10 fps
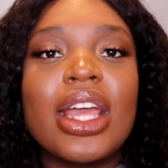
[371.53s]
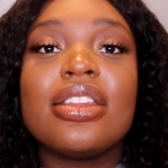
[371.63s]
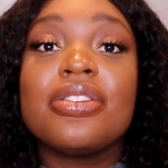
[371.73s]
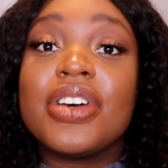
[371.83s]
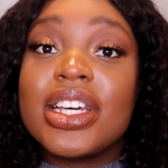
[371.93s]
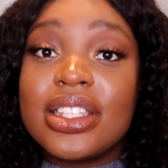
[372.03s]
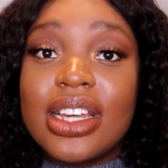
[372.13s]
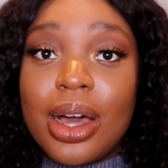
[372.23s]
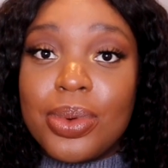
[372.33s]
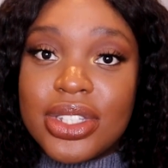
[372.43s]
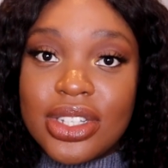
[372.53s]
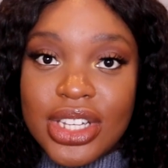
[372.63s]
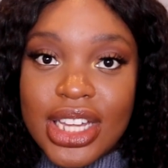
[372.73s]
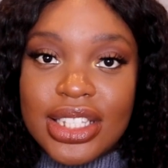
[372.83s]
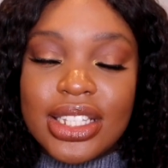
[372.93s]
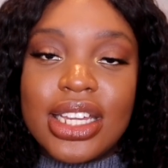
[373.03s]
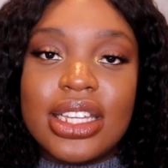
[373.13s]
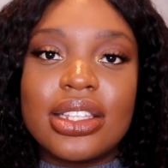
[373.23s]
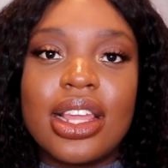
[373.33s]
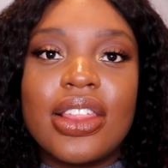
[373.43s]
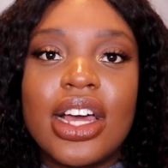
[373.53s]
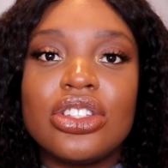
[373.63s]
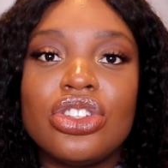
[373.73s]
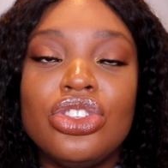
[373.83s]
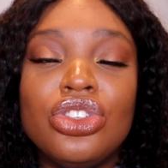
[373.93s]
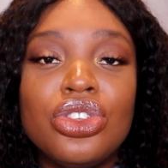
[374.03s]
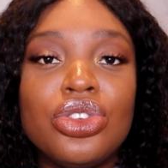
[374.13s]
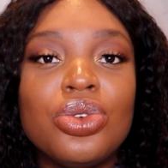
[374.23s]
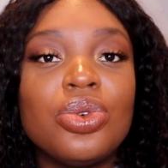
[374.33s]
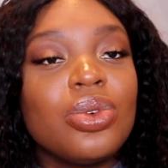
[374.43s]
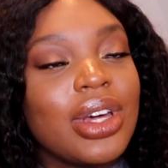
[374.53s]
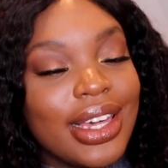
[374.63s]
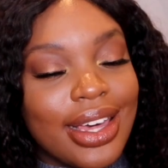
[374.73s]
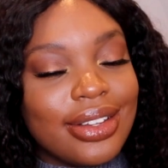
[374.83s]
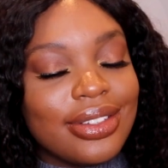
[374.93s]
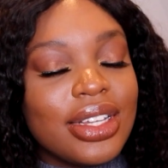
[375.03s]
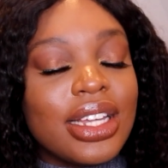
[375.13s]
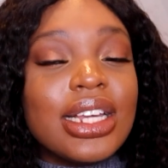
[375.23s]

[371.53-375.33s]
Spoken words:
The first thing I would suggest is that you, again,